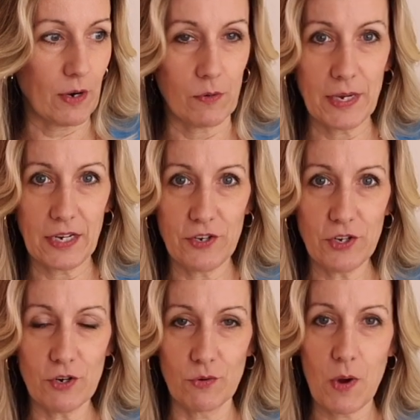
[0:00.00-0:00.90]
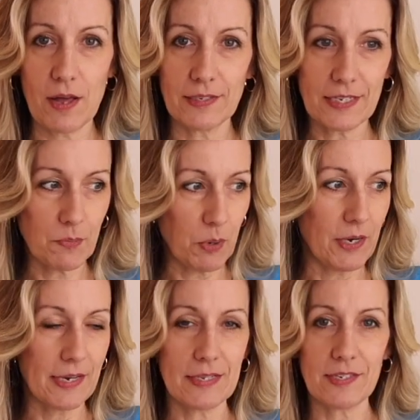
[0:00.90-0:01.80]
are we going to do? Well, let's put it
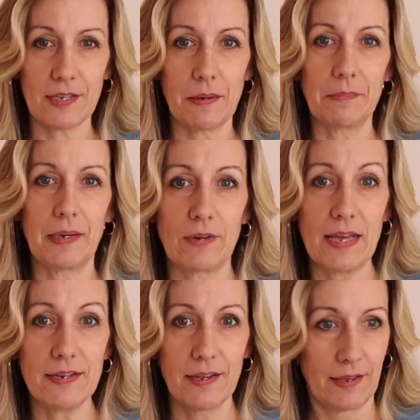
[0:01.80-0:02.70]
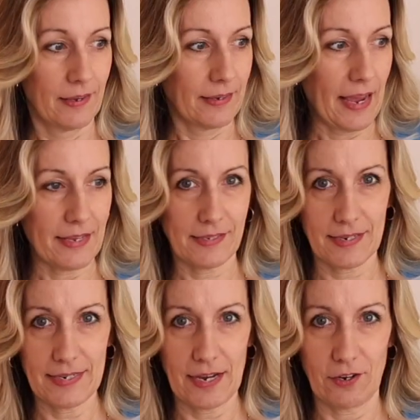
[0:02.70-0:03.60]
in some red gas
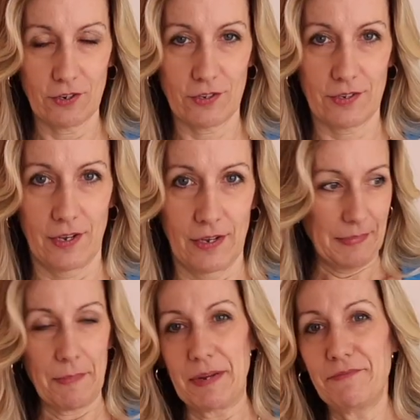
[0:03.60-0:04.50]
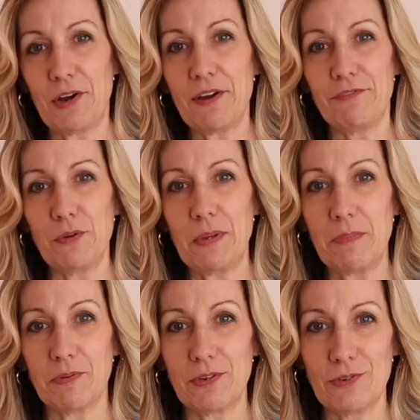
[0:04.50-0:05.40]
containers. I mean, very few
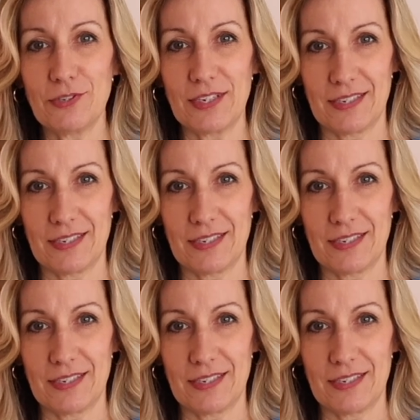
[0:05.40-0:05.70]
people use this